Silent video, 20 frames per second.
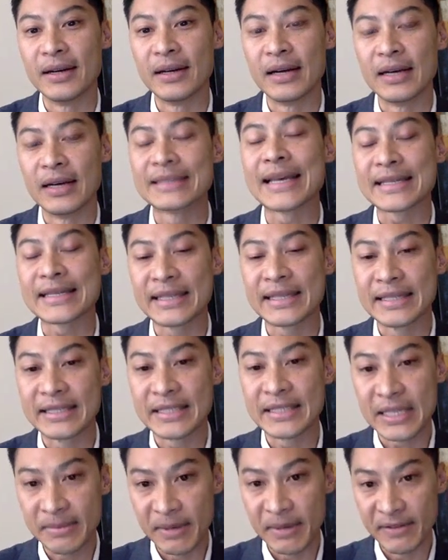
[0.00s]
assessing
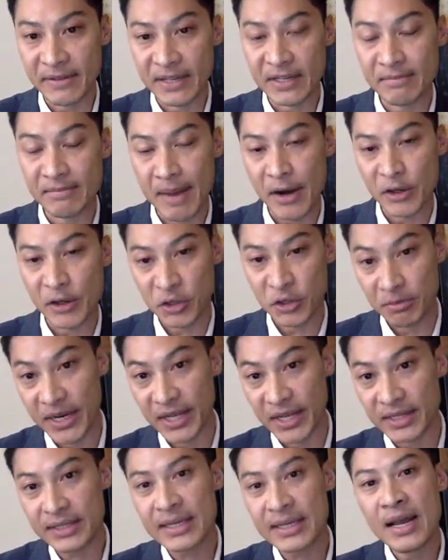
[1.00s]
CBV
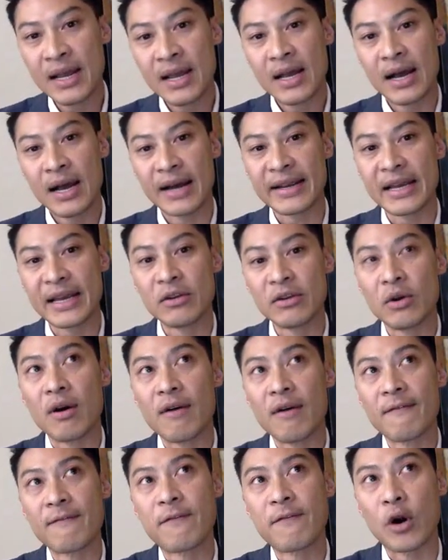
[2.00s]
measurements. Again,
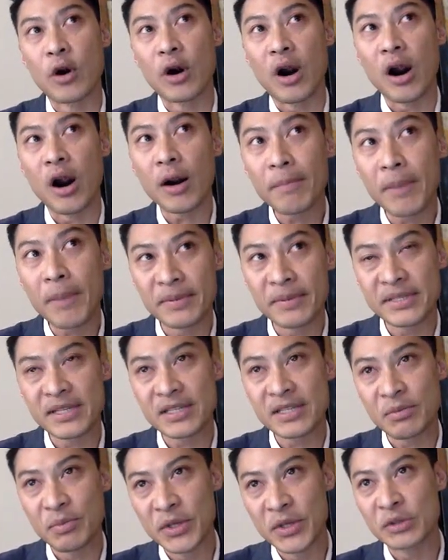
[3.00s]
for our
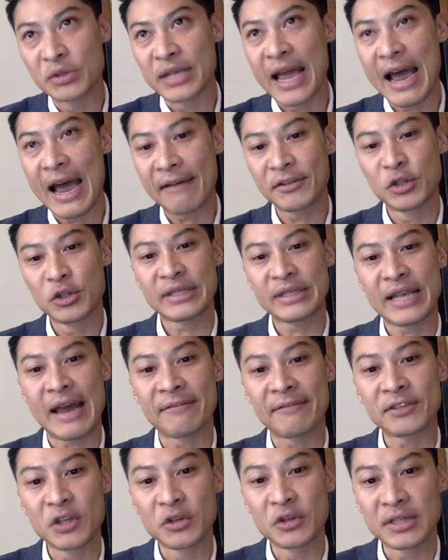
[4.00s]
purposes, we use a half
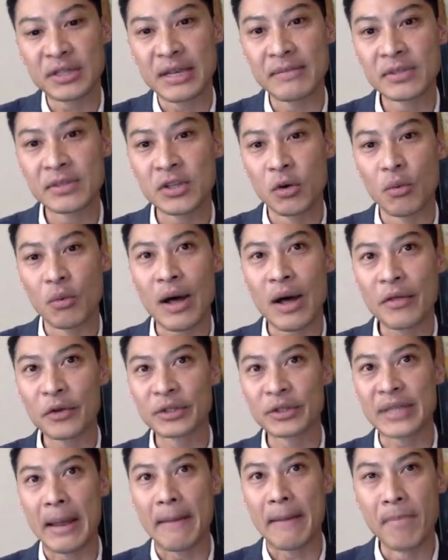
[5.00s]
dose scheme. So while
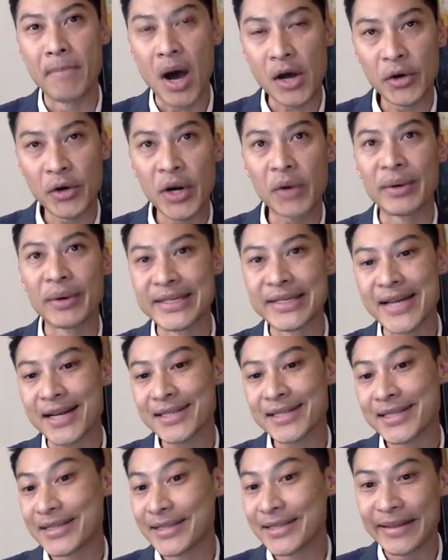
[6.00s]
there's a moderate
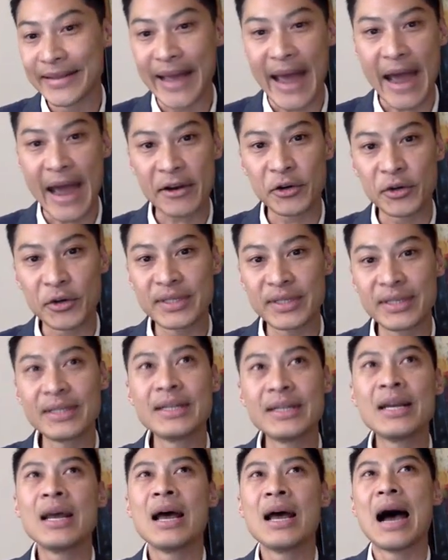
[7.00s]
reduction in the
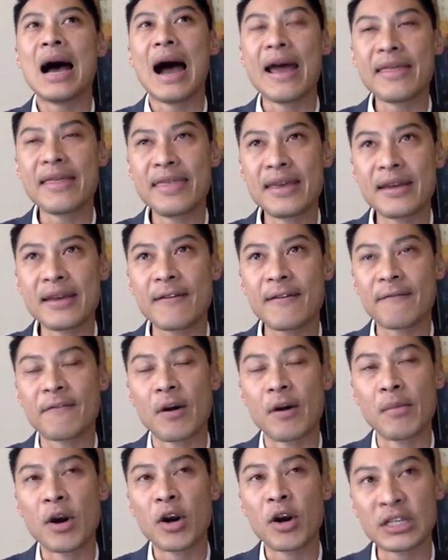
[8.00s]
accuracy, I think
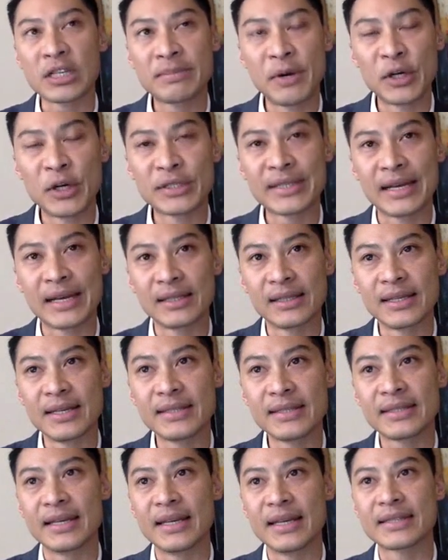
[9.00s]
from our experience at
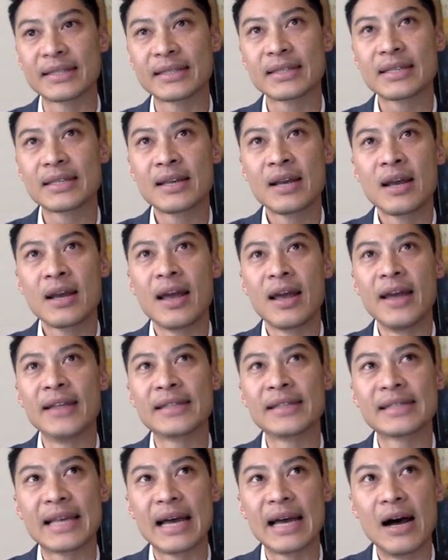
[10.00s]
least,
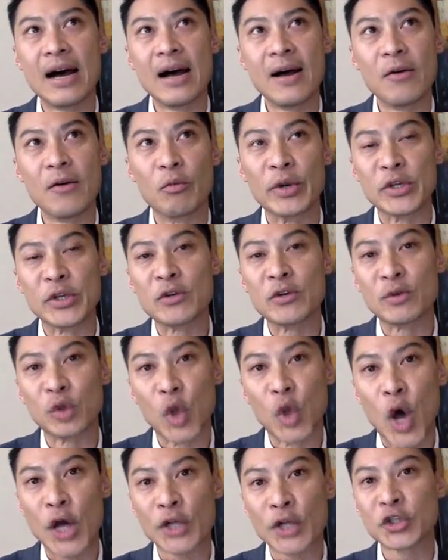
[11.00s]
it's when you
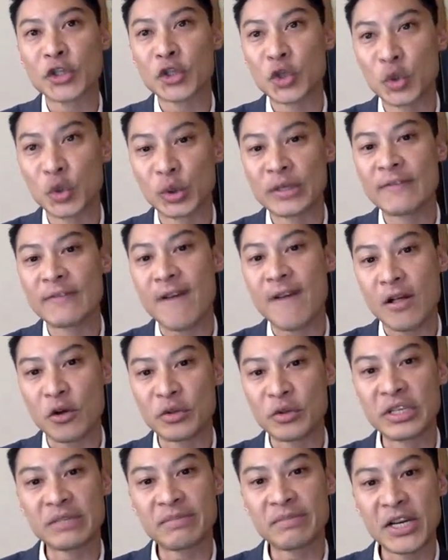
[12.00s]
longitudinally follow
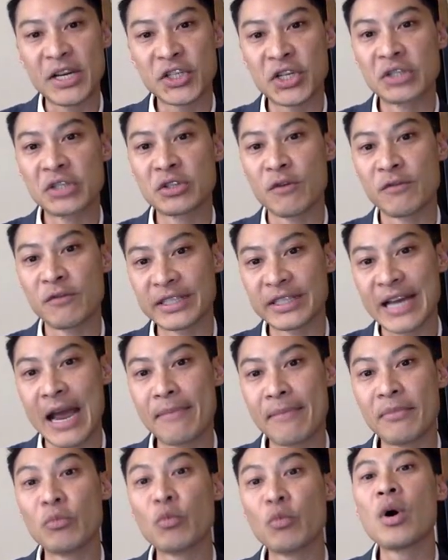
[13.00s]
these patients over
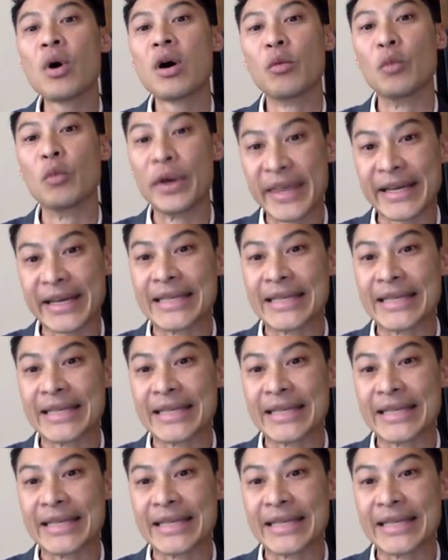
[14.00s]
time with a